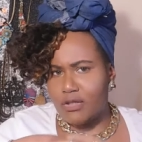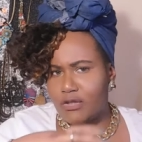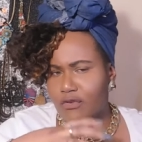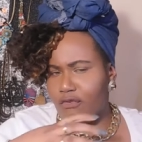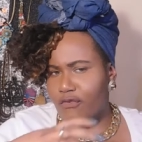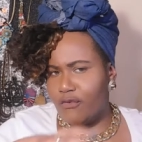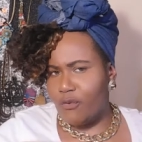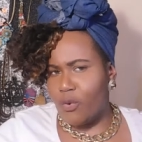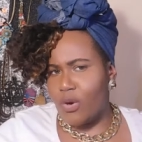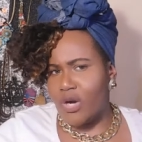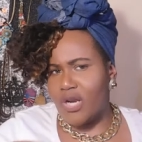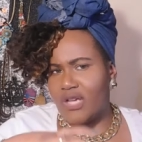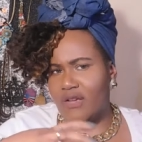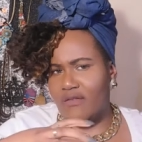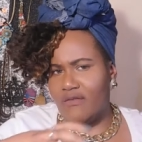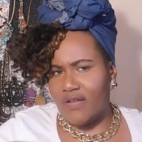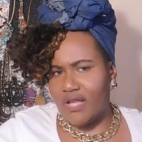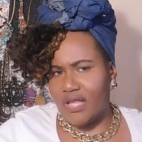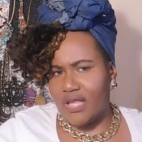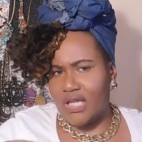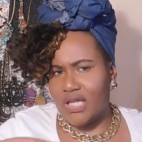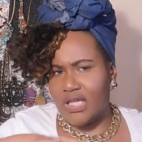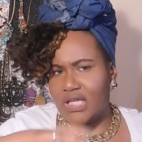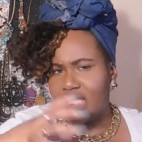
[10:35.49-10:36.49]
to 40
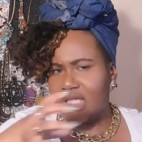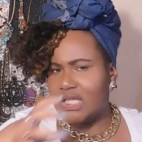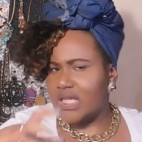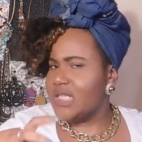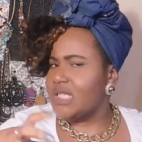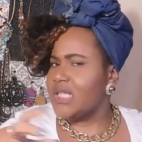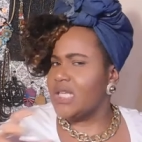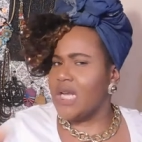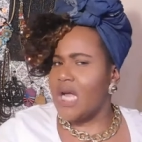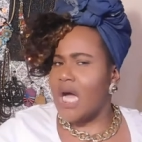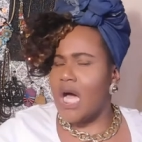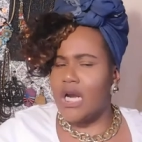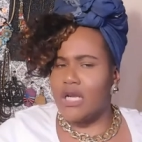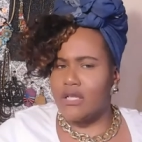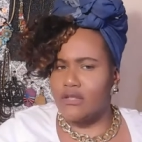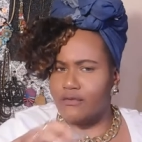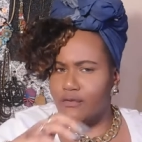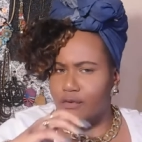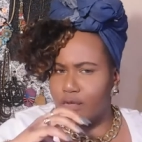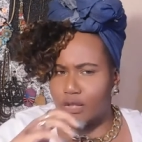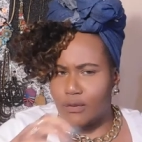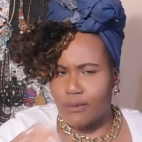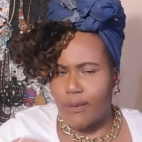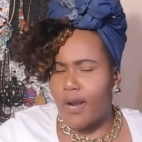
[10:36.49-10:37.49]
50 $60
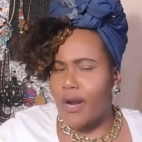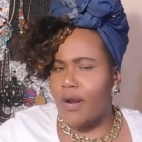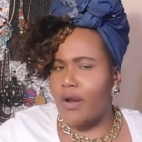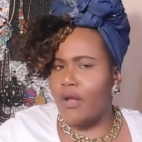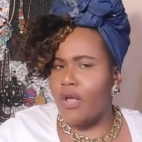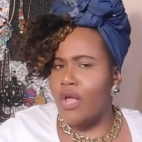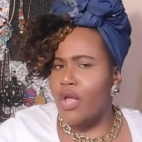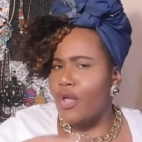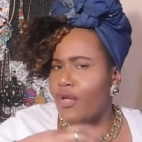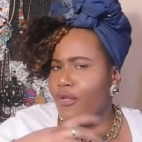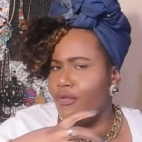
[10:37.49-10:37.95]
for a sweater.